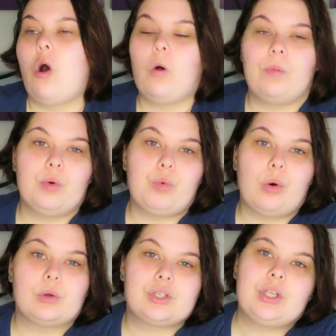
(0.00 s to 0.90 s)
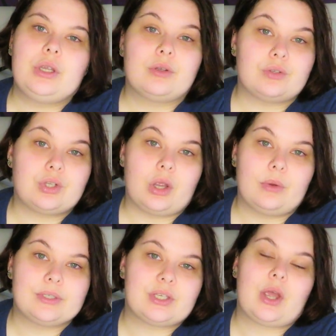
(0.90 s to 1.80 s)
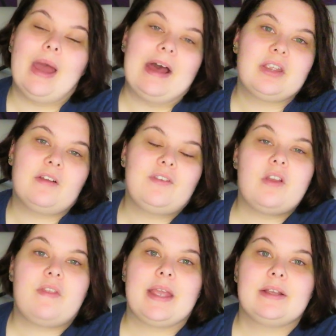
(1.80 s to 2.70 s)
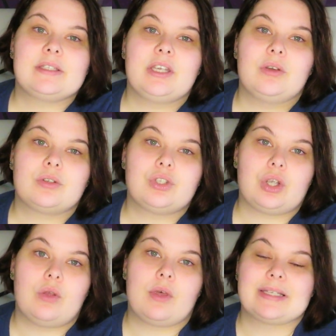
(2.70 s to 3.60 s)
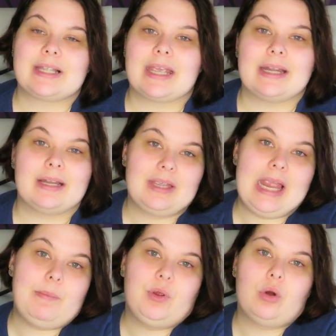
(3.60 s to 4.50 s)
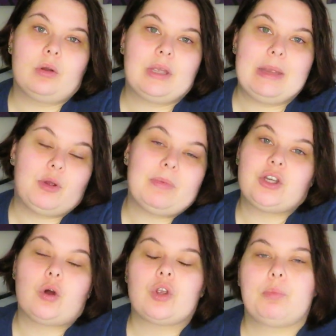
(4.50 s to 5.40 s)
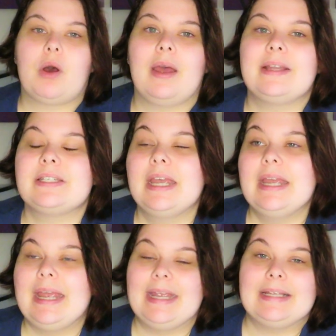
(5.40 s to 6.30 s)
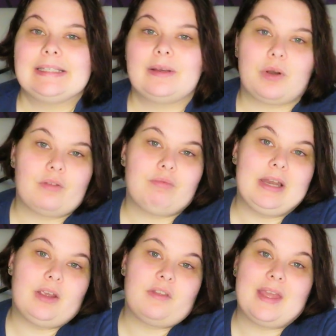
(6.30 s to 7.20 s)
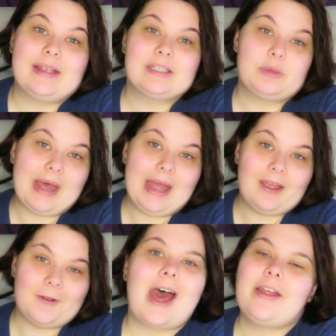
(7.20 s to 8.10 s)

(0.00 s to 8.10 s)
on the ward that you can do. So having a few things that you can do that is, like, gonna keep your mind occupied is one of the really good things to pack.